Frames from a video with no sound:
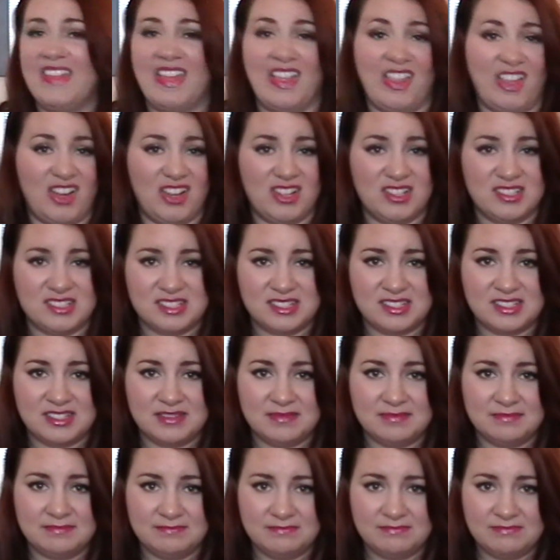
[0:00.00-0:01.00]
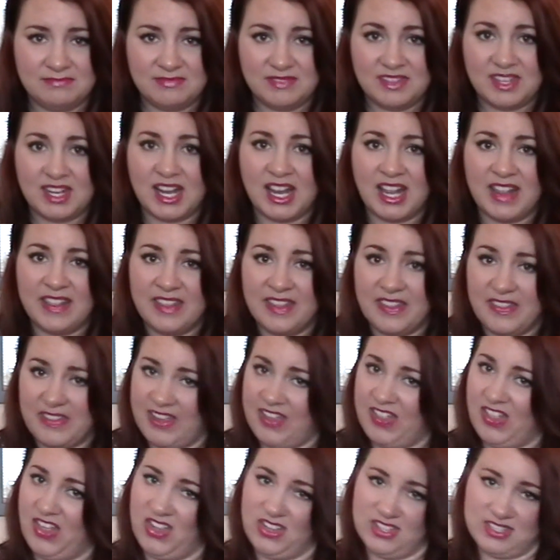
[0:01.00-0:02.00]
they lost, and then
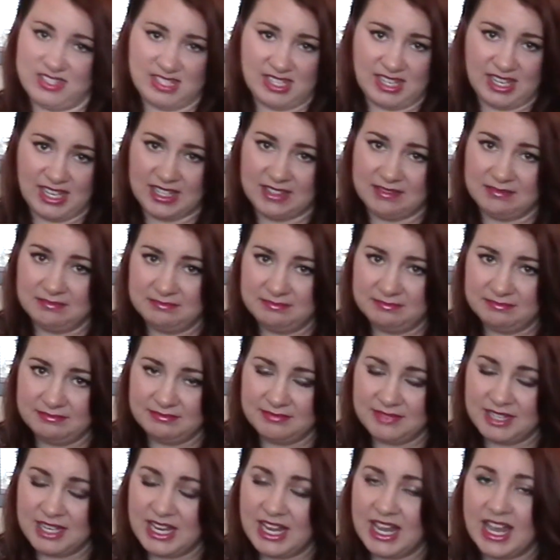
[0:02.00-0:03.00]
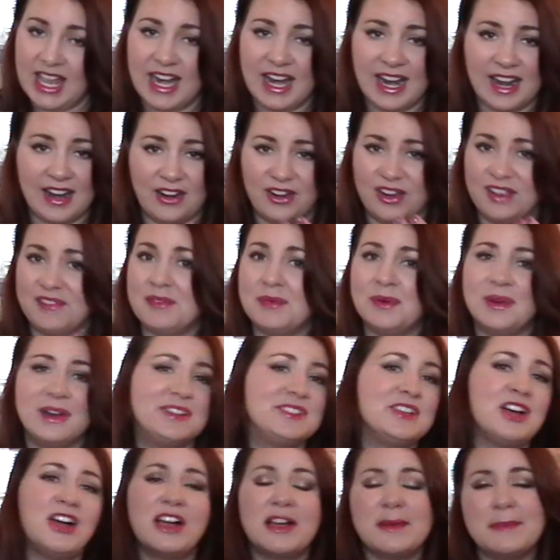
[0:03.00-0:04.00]
they lost again, and I don't even want
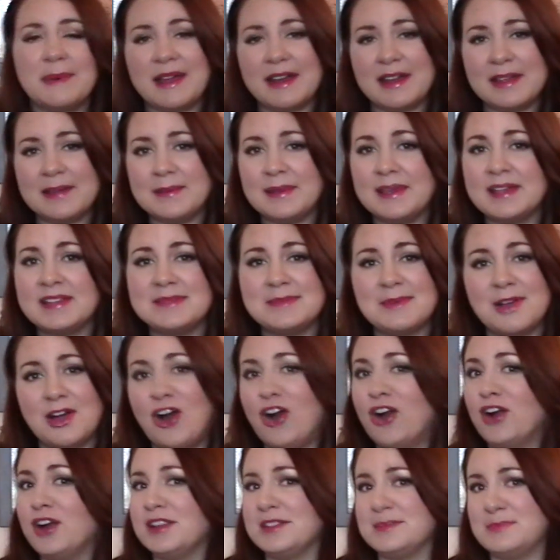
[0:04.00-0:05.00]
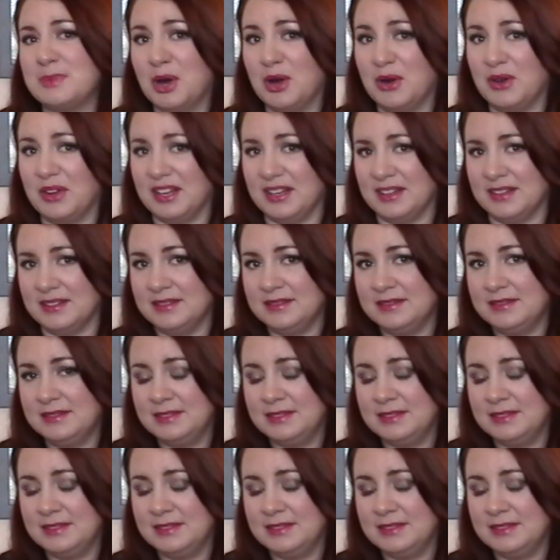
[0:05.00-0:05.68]
to talk about it because my heart is broken.